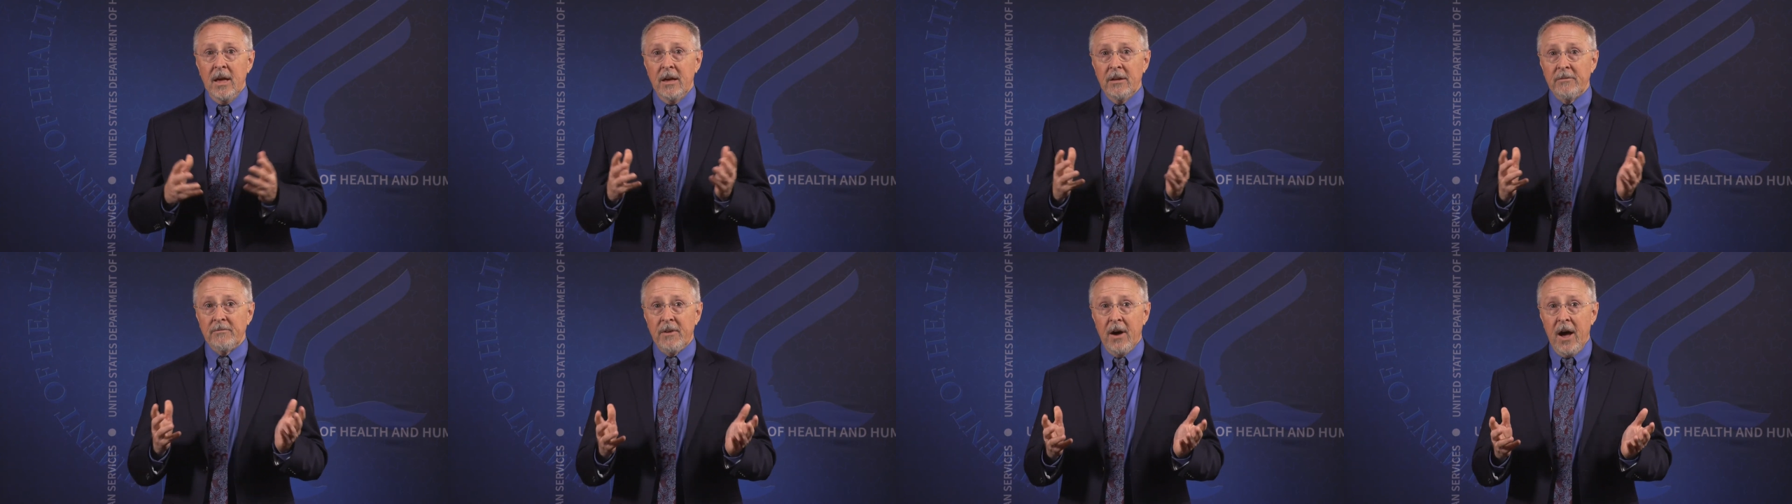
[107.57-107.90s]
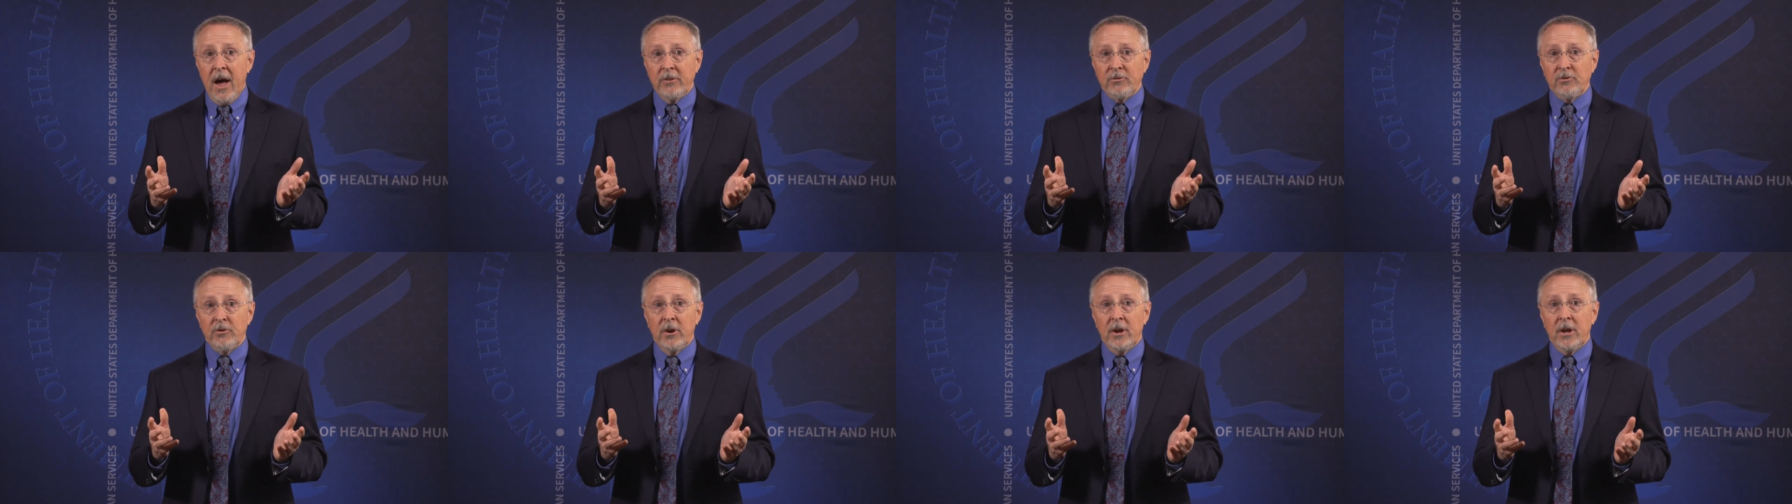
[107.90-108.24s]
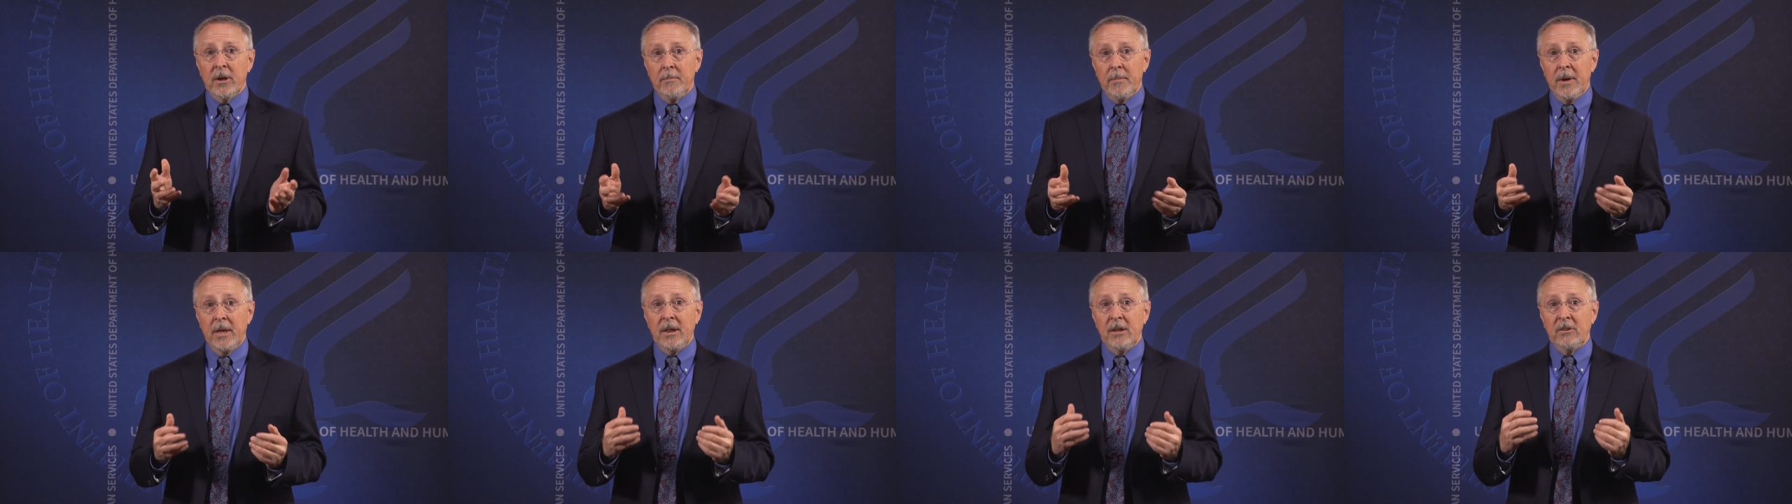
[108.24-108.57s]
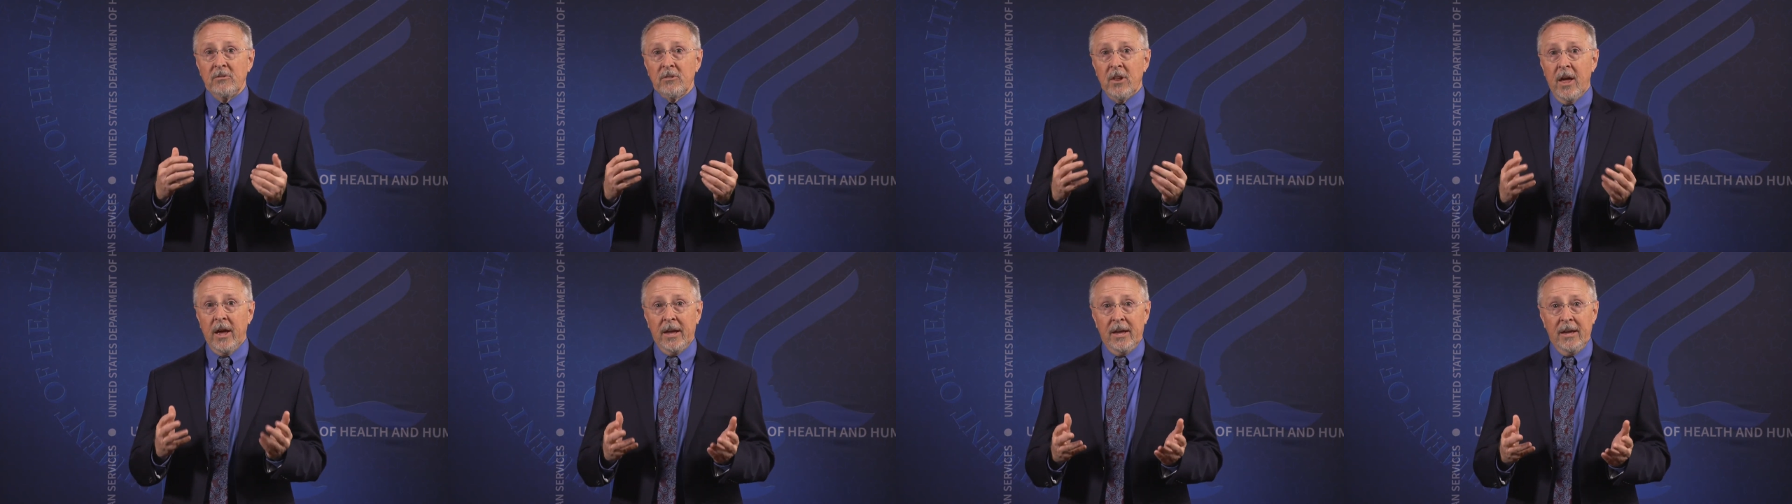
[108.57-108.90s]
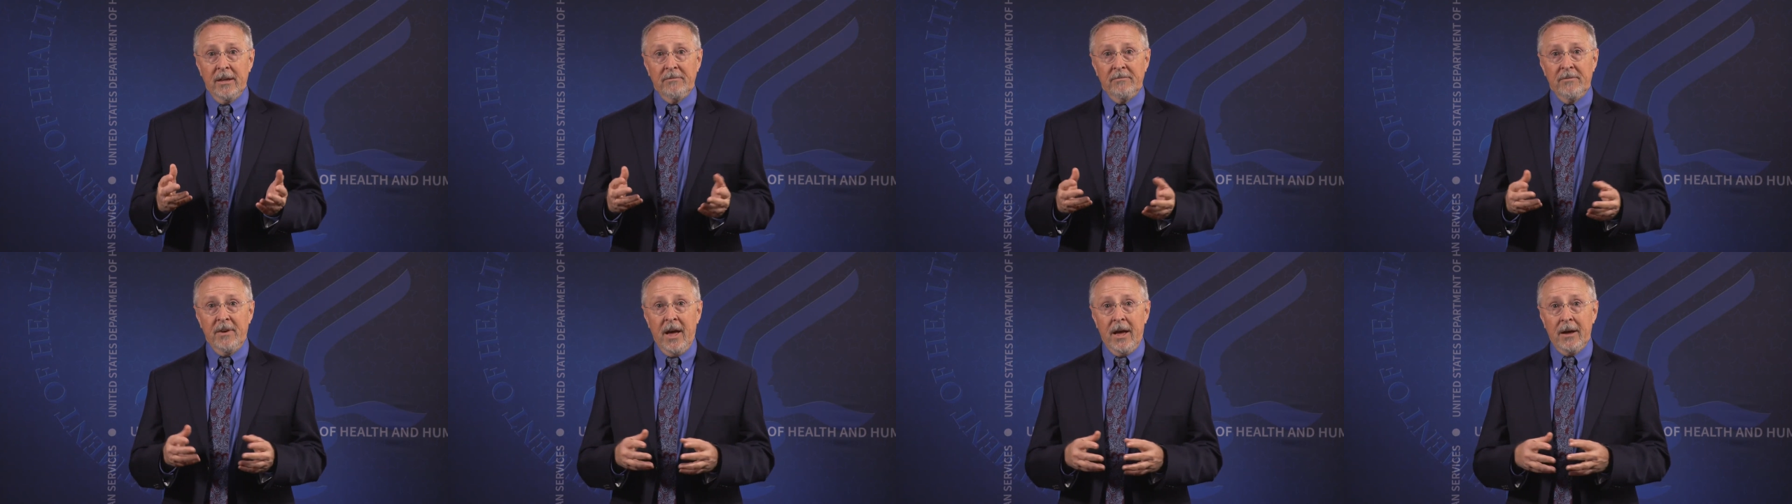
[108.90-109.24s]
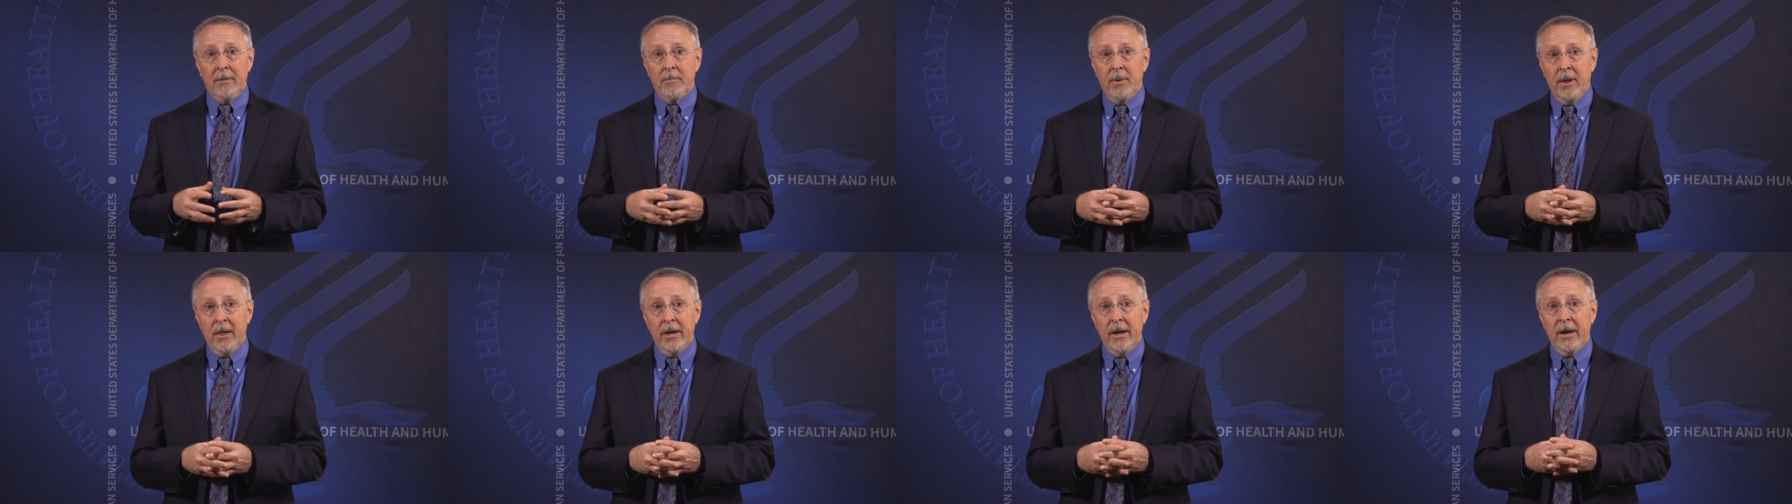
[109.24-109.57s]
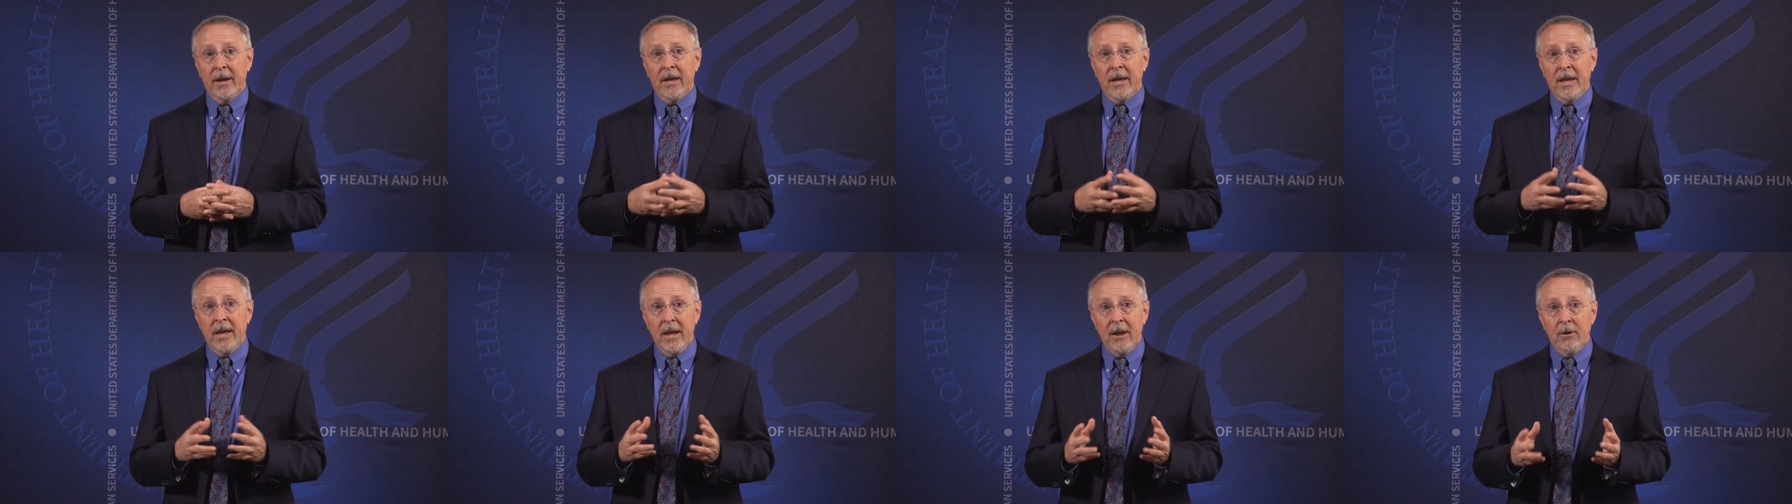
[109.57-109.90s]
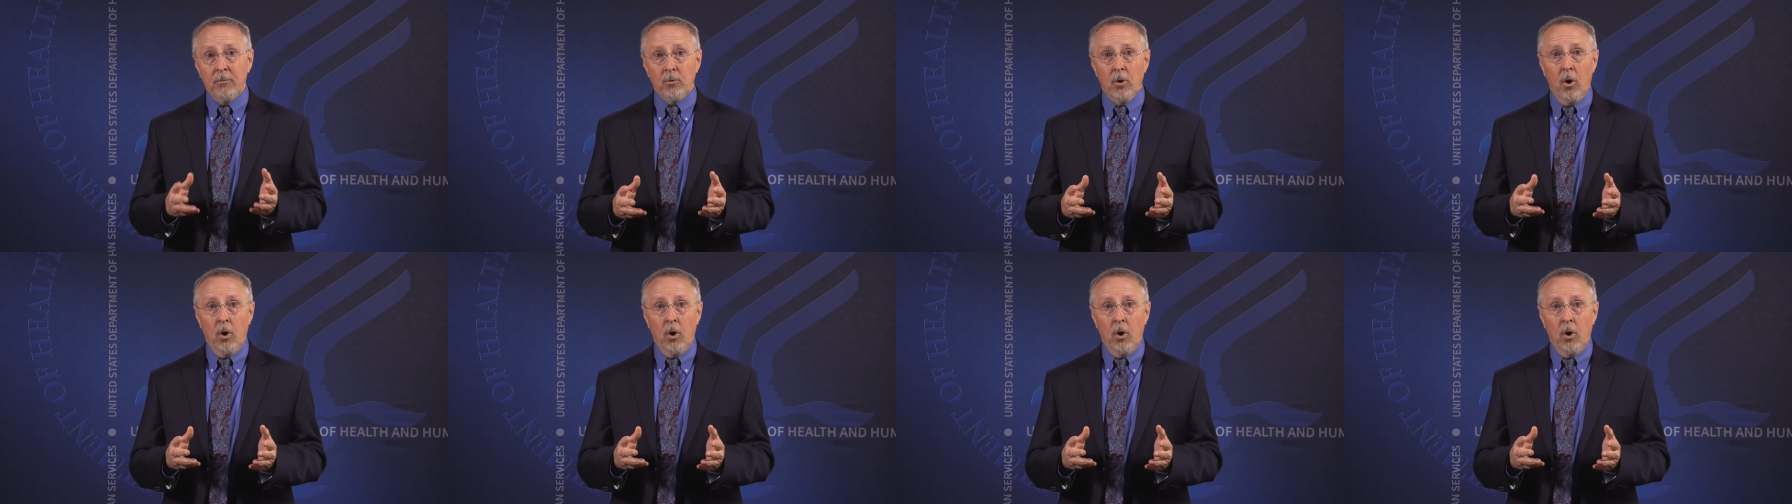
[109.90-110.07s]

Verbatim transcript: Advisory committees like NVAC play a key